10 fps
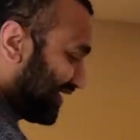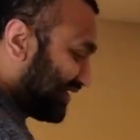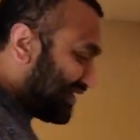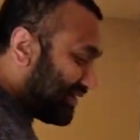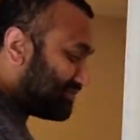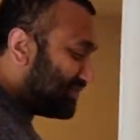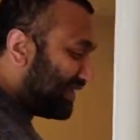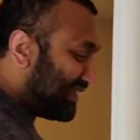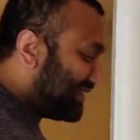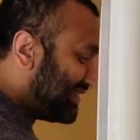I'm
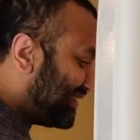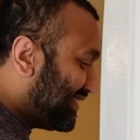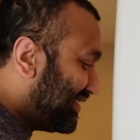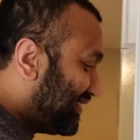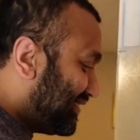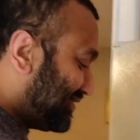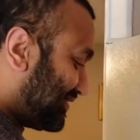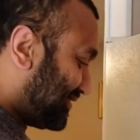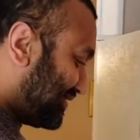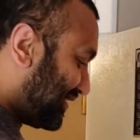making,
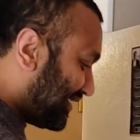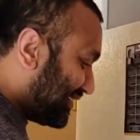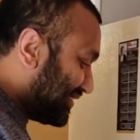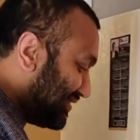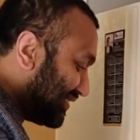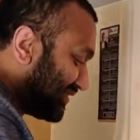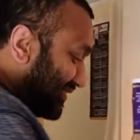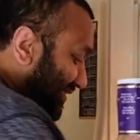like, nothing.